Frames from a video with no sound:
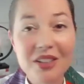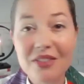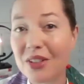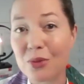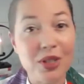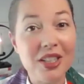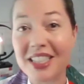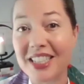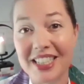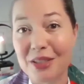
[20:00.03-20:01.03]
even
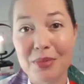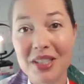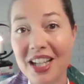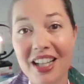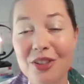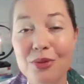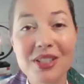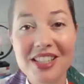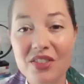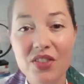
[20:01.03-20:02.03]
really need to be on the
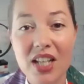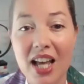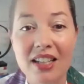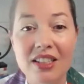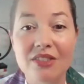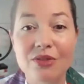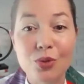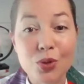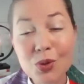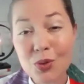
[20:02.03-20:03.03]
receiving end of
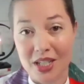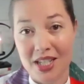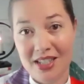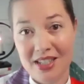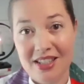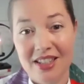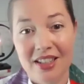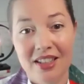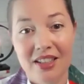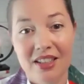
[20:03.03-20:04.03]
rudeness
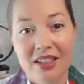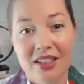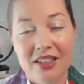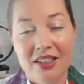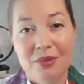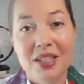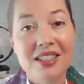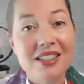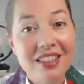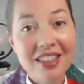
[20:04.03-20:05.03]

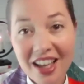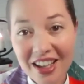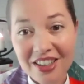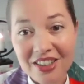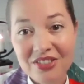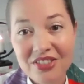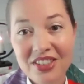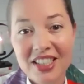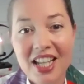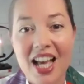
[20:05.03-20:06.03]
because love
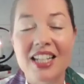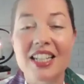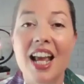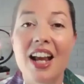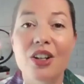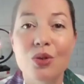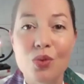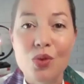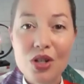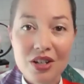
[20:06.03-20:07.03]
and inherent
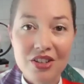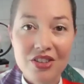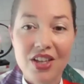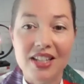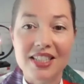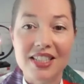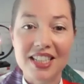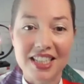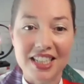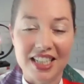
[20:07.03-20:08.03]
worth and
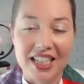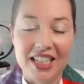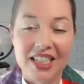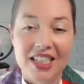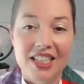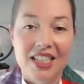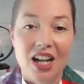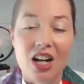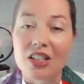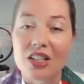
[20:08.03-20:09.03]
dignity
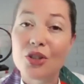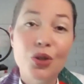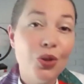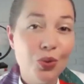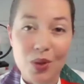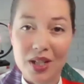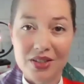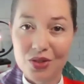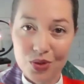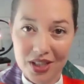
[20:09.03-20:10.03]
are a two way
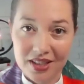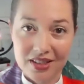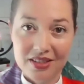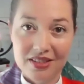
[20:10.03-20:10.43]
street.